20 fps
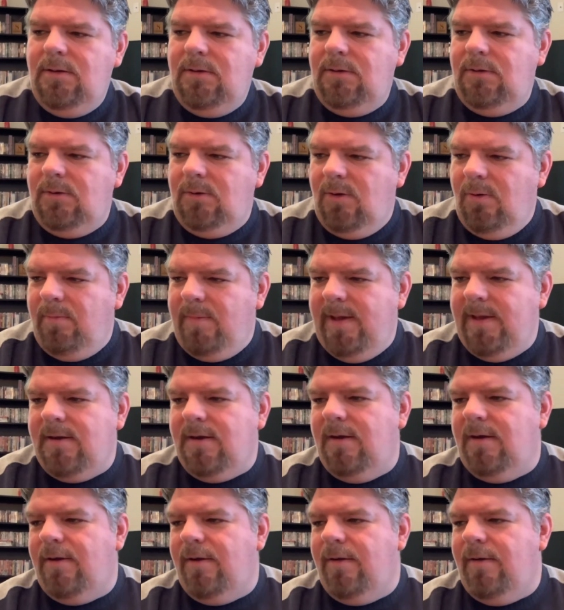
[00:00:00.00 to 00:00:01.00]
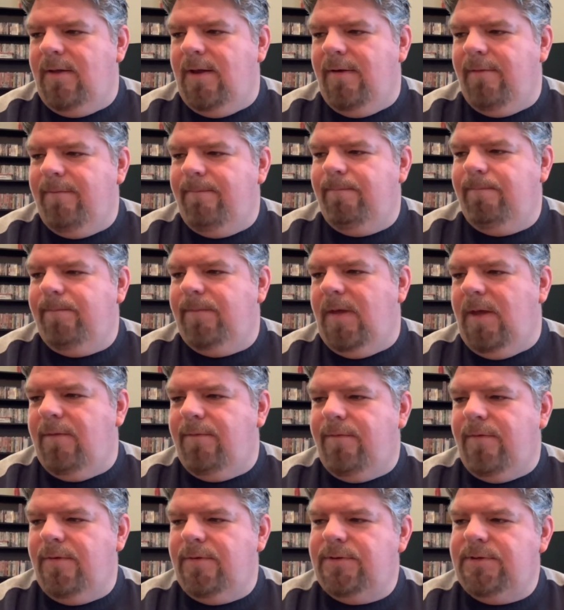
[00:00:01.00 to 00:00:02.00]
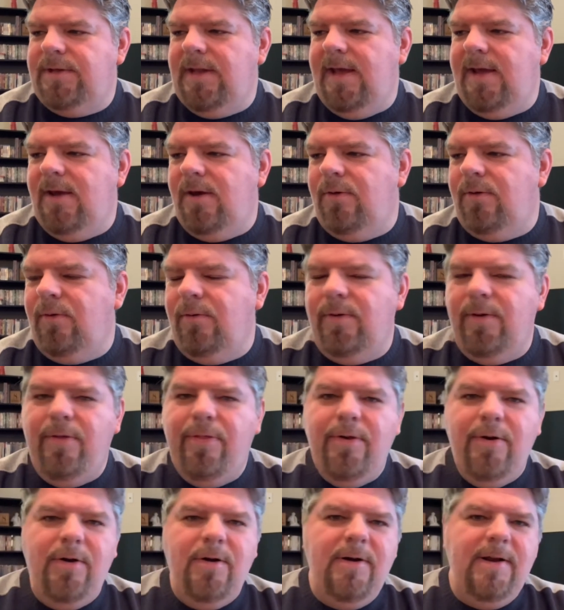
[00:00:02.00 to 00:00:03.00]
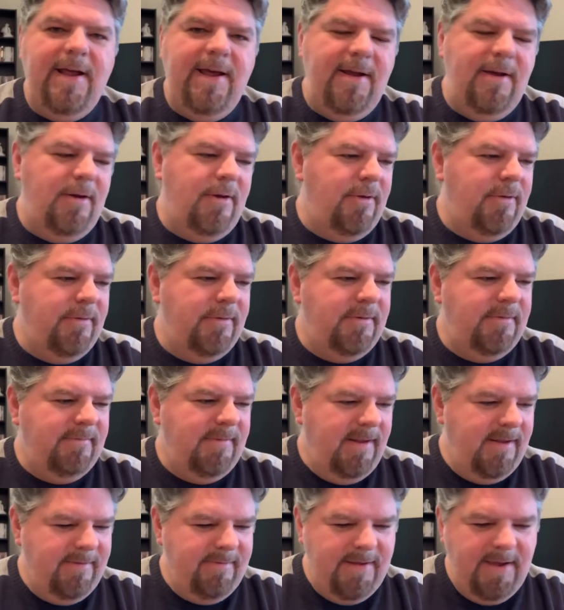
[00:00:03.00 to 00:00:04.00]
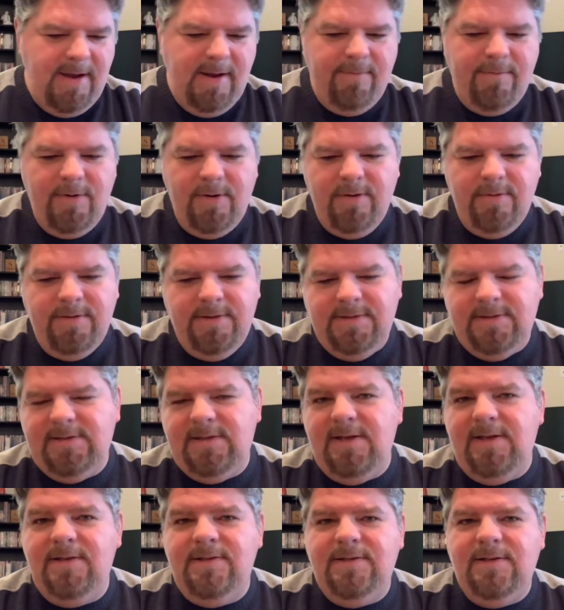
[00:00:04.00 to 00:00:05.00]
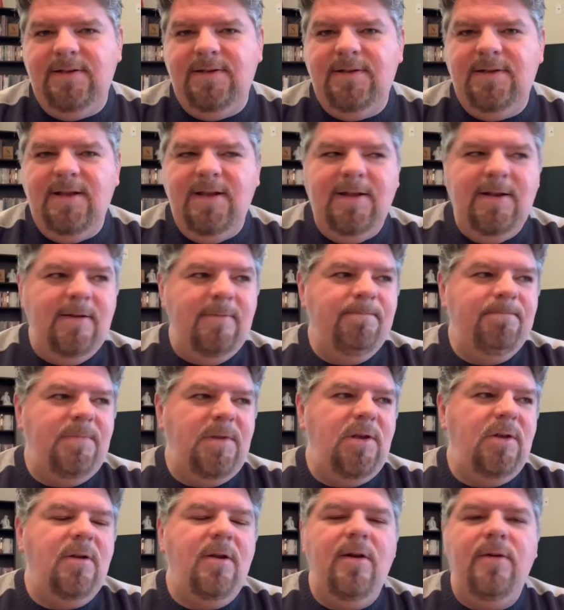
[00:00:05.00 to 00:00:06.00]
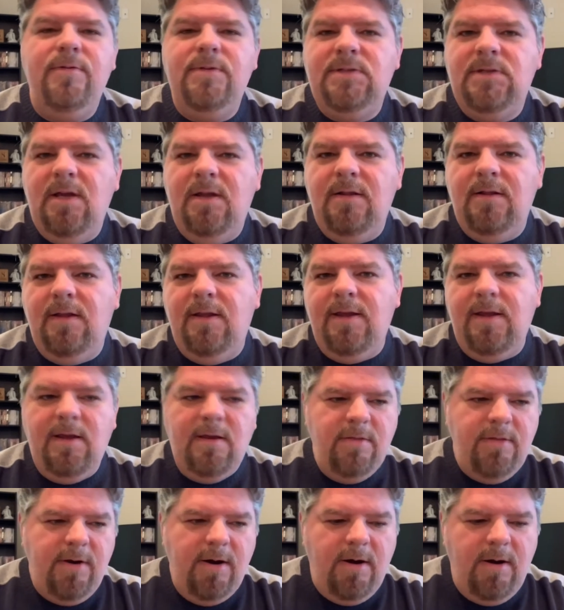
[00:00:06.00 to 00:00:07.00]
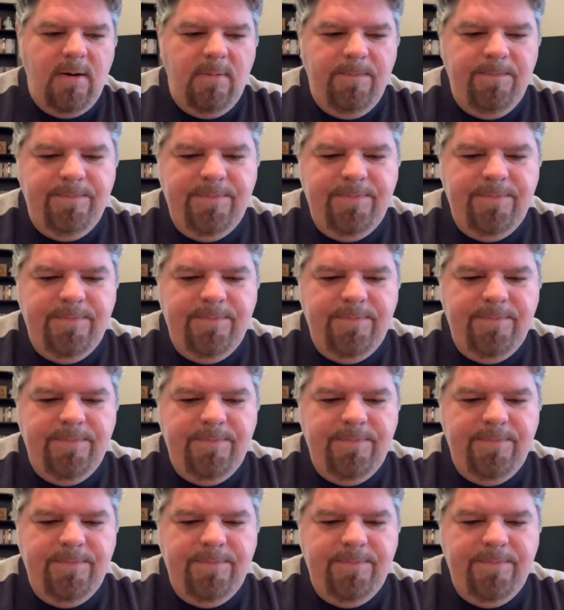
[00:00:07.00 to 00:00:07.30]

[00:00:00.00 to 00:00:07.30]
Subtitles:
you know, make a first down on a third down ever this season, and, you know, suddenly they're